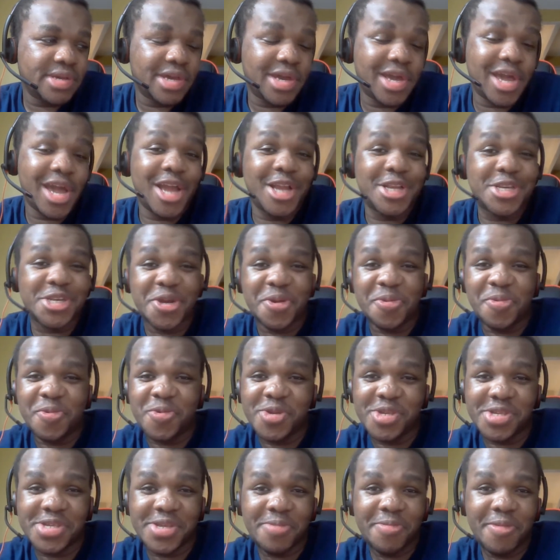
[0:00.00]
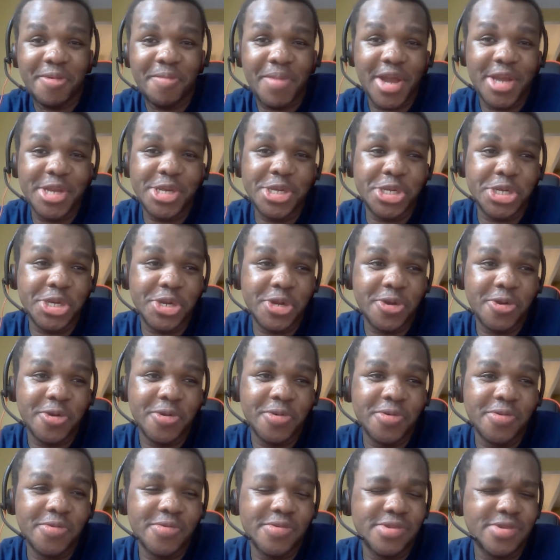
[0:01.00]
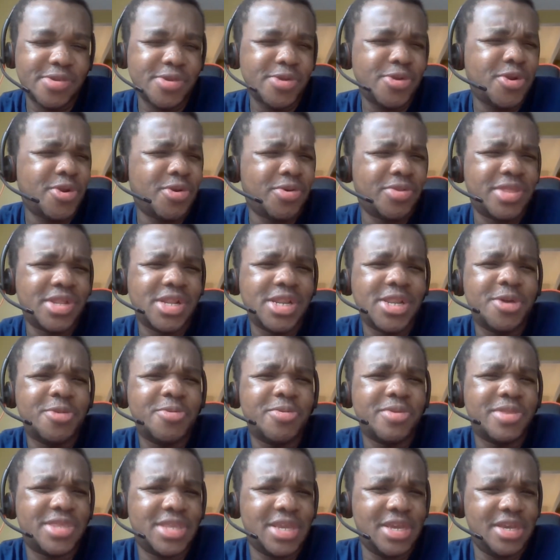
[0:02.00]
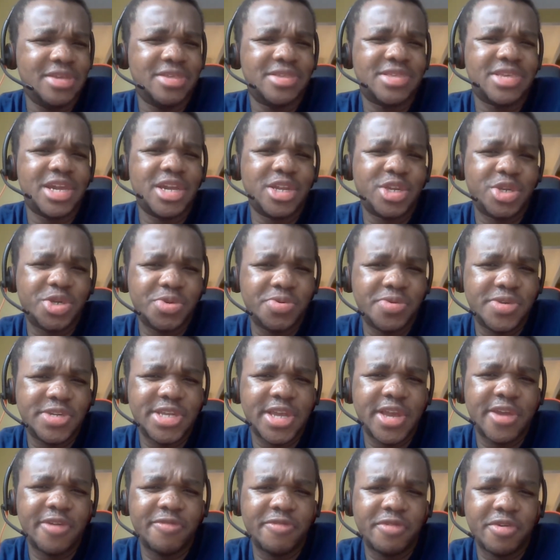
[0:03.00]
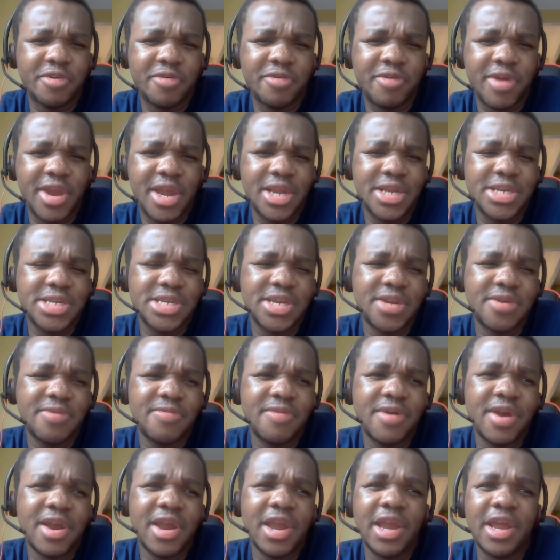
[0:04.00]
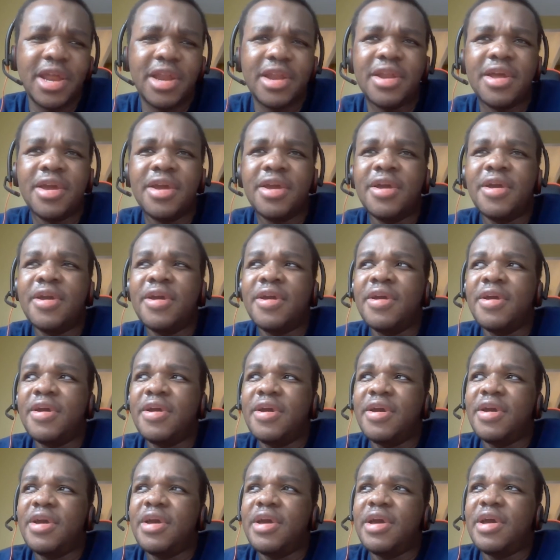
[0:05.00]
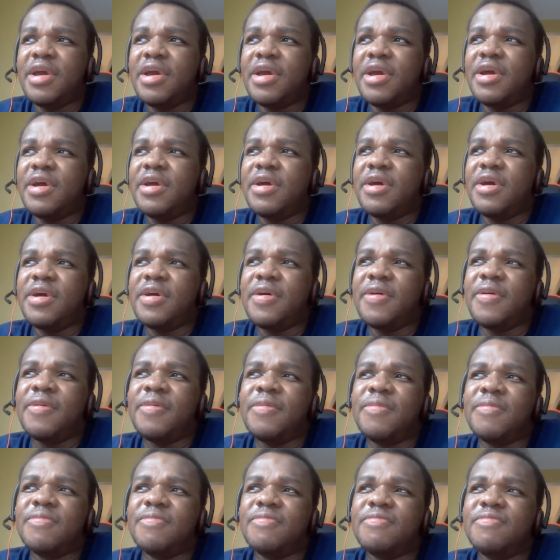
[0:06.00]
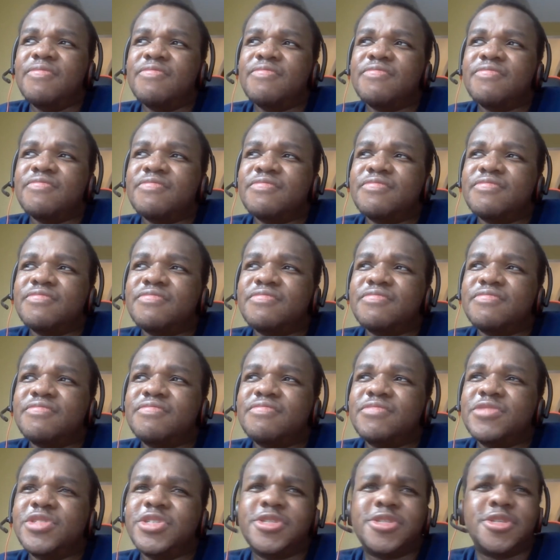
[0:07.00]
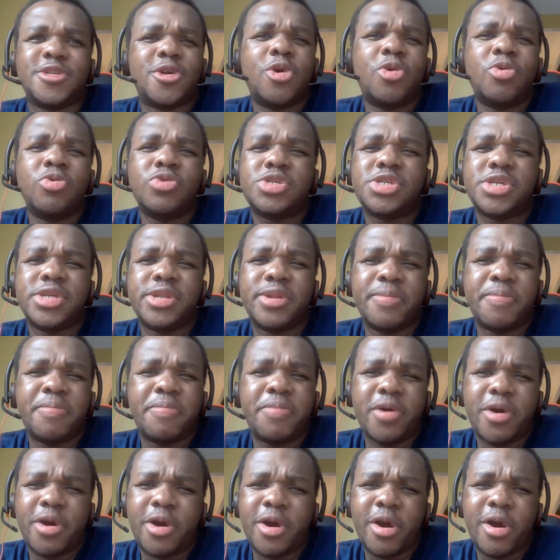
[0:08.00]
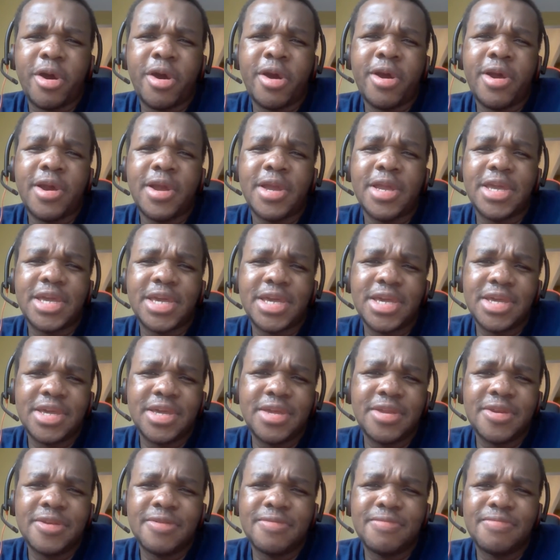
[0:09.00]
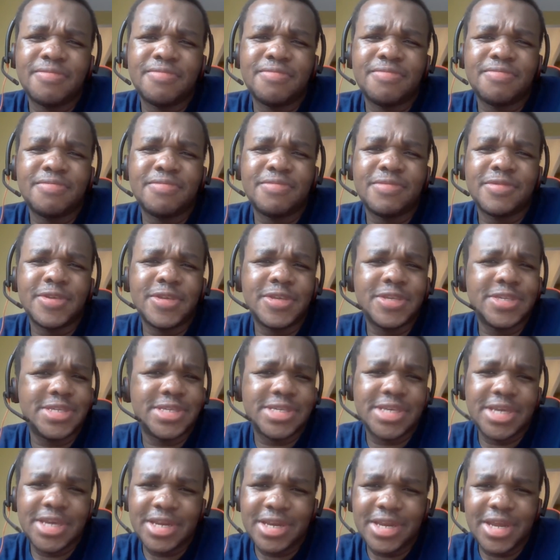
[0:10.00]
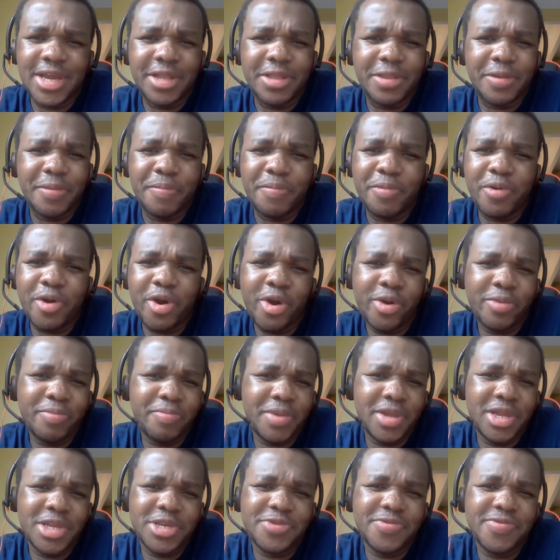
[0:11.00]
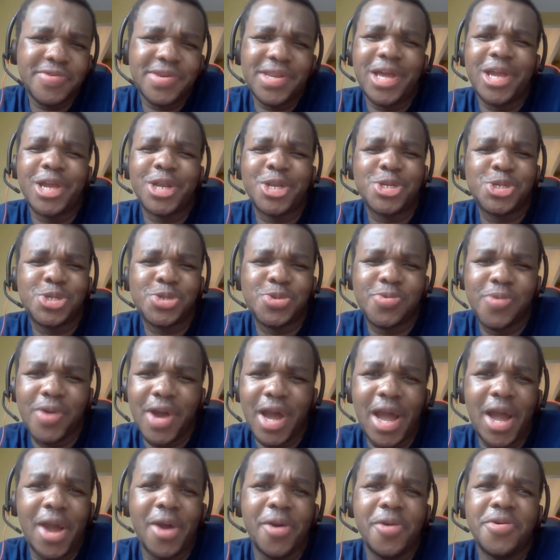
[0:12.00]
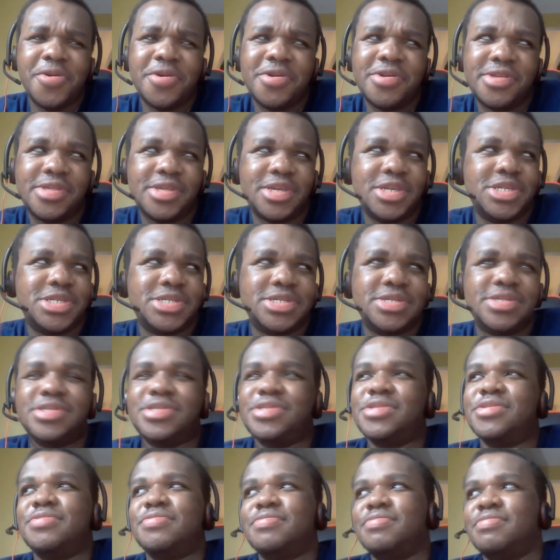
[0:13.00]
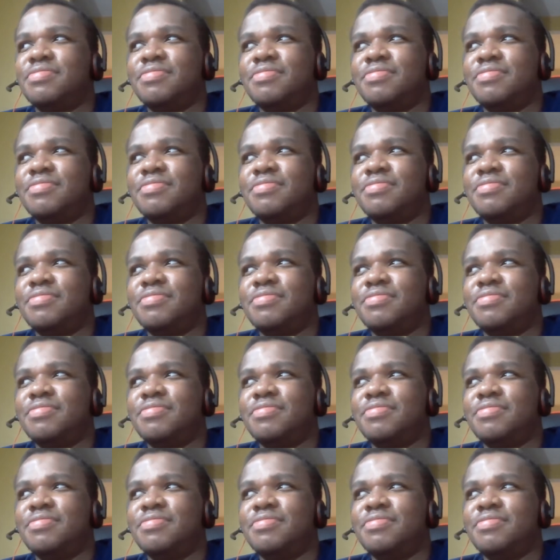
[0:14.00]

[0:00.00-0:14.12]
catch up on some of my shows. You know, the little things that you take for granted, right? Um, just go to the park and sit at the park bench for like 2 hours and just